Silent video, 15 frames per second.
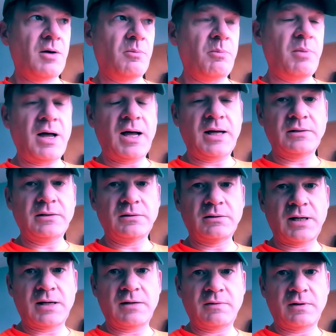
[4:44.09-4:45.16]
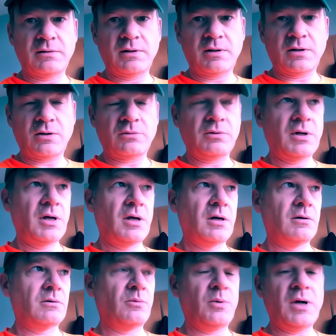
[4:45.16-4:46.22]
But, you know,
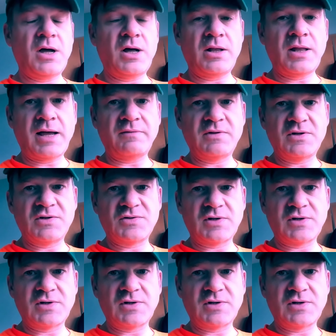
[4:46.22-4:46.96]
we all have this